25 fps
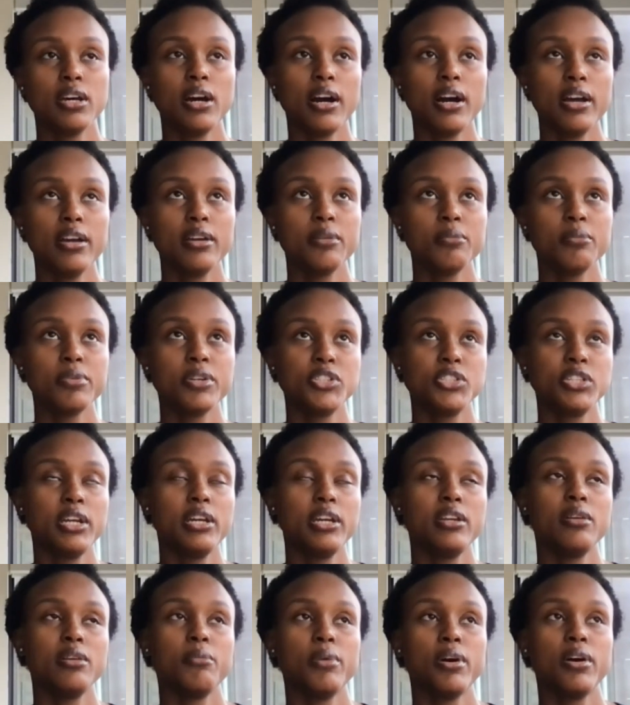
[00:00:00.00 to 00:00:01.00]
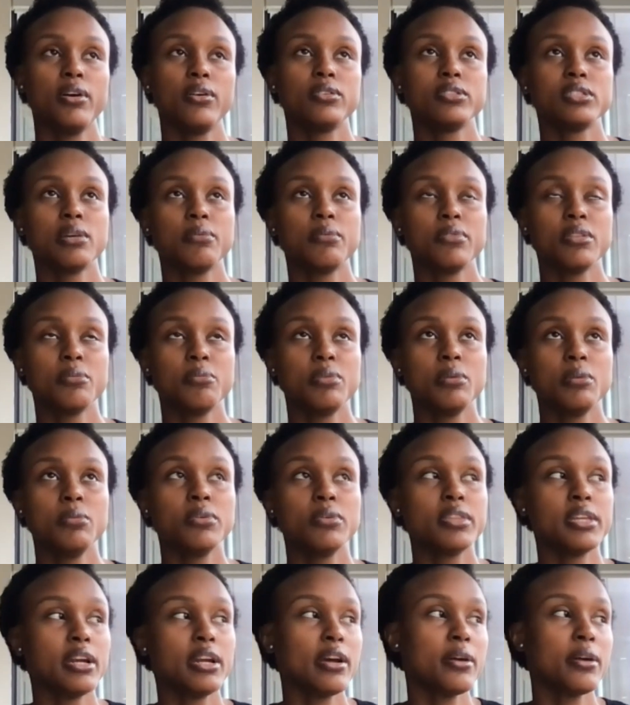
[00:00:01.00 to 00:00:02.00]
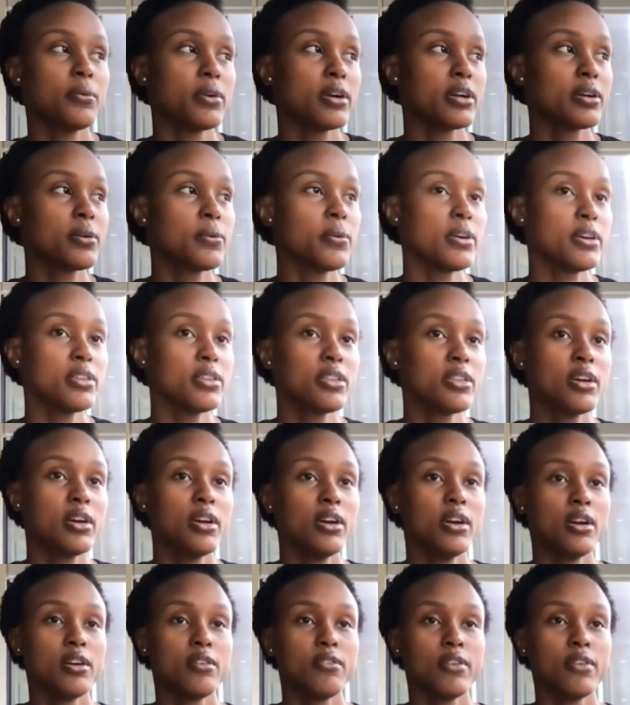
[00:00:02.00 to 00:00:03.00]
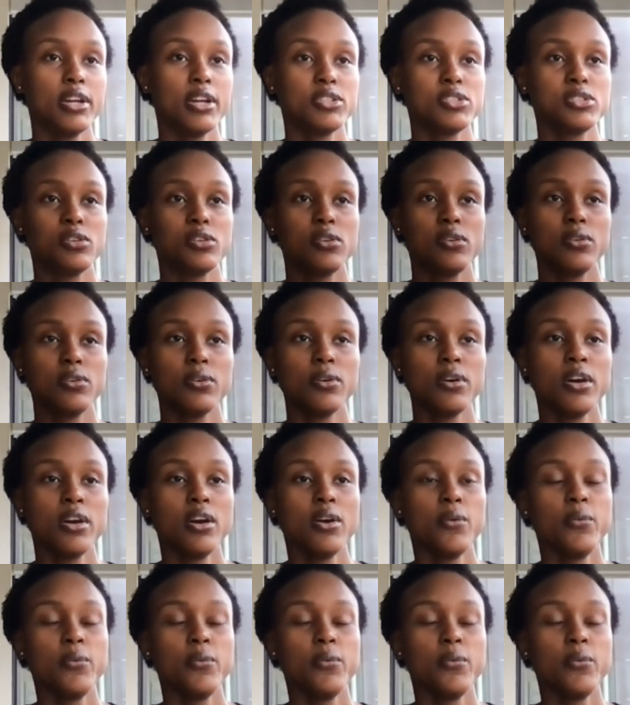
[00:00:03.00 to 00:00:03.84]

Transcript: I appreciate about some of the people that I work with, right? So